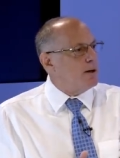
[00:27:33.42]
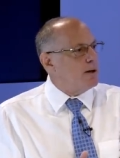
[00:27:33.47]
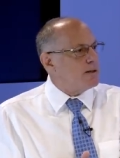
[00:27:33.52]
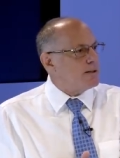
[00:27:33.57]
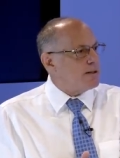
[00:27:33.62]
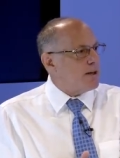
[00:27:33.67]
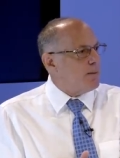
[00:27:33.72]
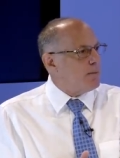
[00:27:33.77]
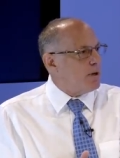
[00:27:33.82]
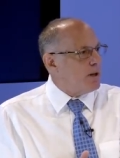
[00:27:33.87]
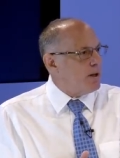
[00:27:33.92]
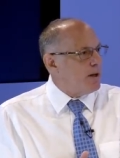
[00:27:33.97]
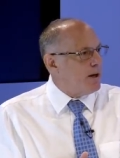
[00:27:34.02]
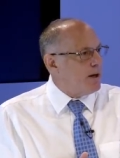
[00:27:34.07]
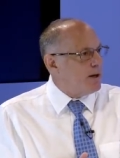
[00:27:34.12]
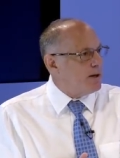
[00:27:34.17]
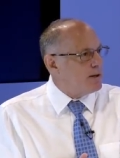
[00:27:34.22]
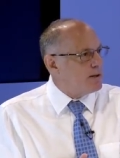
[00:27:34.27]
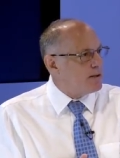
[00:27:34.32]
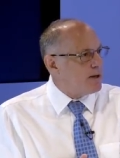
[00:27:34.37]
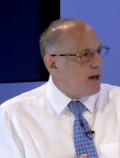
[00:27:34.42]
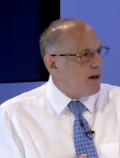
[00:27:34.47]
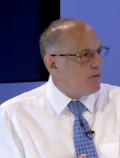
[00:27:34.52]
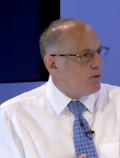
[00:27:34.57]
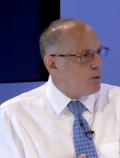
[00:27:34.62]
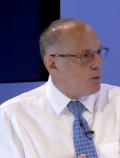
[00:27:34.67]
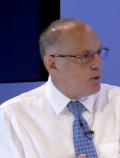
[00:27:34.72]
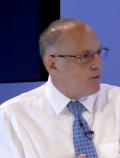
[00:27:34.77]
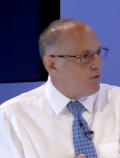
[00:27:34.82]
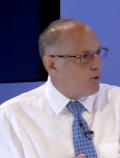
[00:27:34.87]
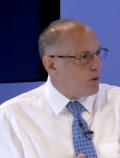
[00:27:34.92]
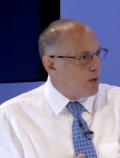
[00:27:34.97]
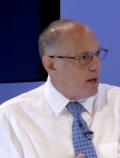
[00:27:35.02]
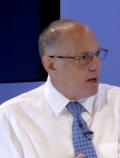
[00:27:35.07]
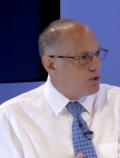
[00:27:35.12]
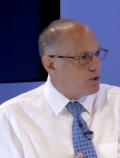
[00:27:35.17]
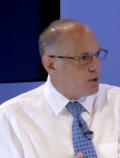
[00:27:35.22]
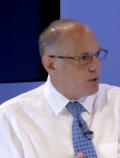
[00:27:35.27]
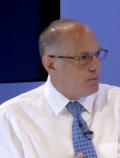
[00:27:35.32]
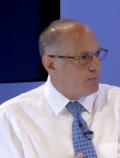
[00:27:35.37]
an assembly line to everyone a
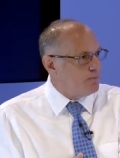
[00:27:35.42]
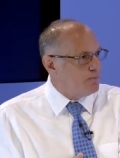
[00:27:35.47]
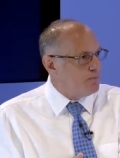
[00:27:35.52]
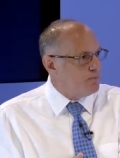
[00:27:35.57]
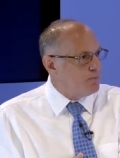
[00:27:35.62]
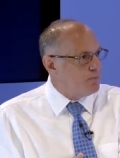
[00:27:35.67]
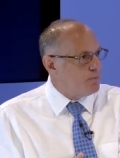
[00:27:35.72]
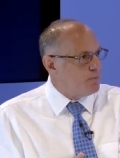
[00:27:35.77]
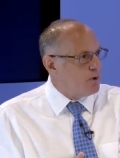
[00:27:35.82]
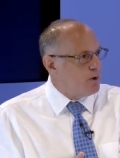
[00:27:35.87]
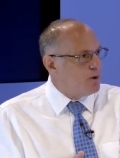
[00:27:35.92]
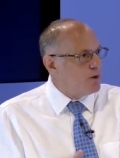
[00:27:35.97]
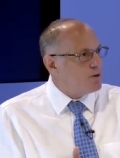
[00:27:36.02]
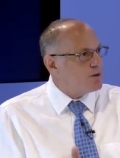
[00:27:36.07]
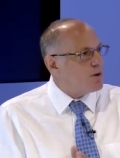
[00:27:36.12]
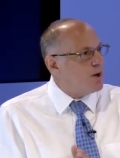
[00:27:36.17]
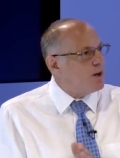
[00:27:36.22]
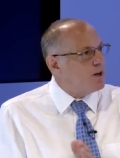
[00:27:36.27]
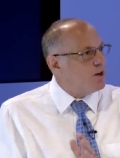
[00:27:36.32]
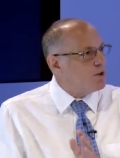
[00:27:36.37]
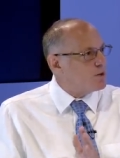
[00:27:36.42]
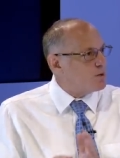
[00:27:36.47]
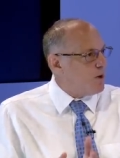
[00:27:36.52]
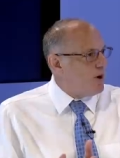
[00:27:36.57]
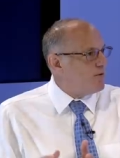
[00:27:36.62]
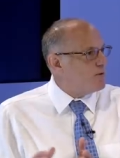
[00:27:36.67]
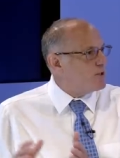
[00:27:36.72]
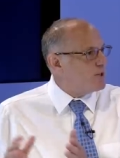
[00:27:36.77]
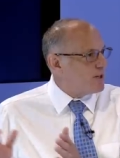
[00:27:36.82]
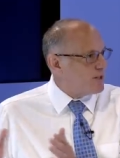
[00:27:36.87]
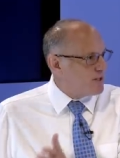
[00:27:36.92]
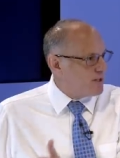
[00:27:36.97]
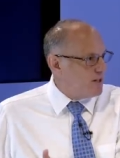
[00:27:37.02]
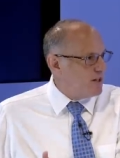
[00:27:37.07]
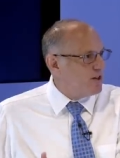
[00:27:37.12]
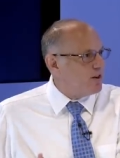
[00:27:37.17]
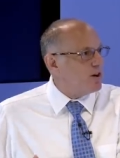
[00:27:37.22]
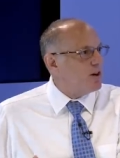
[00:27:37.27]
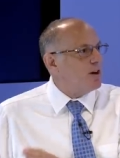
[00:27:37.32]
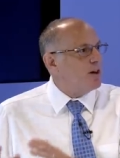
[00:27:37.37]
vocation. So at year 12 or
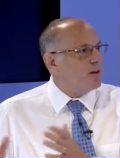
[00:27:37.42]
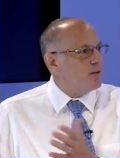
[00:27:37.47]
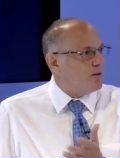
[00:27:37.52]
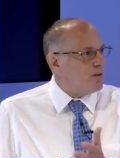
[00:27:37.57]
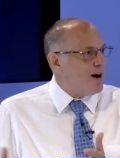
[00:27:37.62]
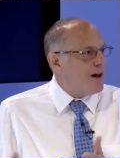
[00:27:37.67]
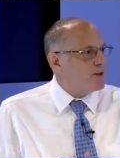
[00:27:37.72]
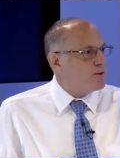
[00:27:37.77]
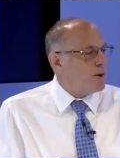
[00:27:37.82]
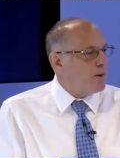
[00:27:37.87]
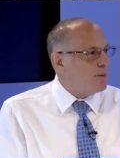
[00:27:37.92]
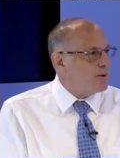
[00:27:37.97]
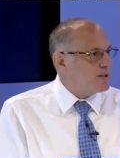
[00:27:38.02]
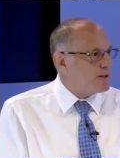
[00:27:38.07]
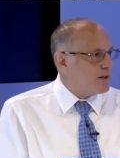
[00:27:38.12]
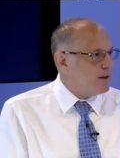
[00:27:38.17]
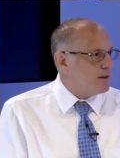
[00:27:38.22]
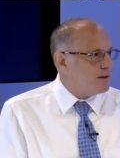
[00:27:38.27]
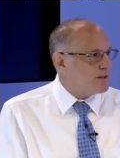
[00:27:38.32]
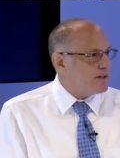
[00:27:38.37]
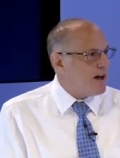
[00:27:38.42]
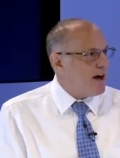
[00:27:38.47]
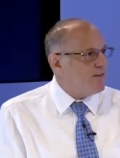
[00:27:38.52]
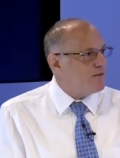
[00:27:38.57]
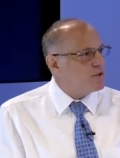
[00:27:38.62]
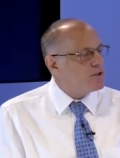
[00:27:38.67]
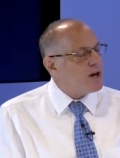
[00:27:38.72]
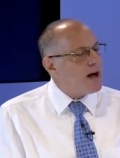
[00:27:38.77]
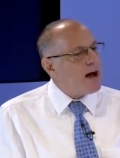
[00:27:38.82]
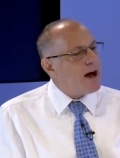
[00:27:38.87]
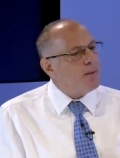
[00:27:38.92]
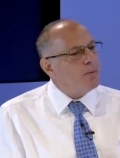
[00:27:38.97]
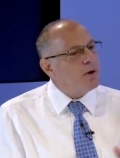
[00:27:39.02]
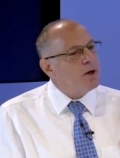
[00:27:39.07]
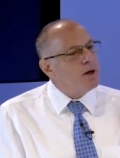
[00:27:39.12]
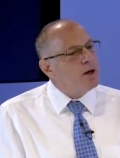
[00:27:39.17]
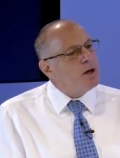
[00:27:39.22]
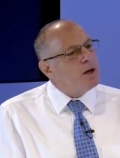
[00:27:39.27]
16, you're going to graduate with skills to have a job.